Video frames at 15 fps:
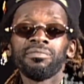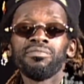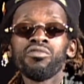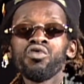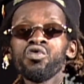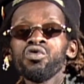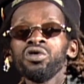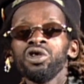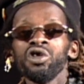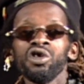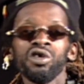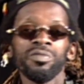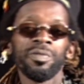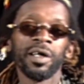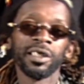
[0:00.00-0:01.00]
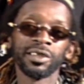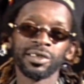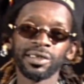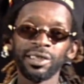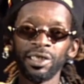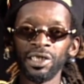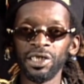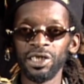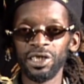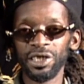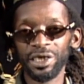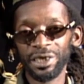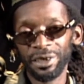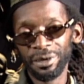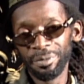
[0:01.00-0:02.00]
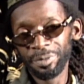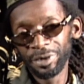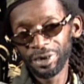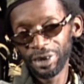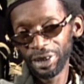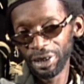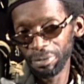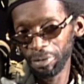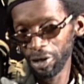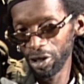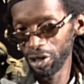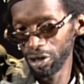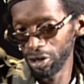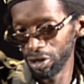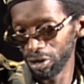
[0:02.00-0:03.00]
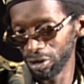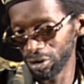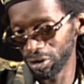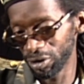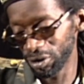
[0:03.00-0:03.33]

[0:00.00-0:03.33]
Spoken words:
bowl up a steep, steep hill.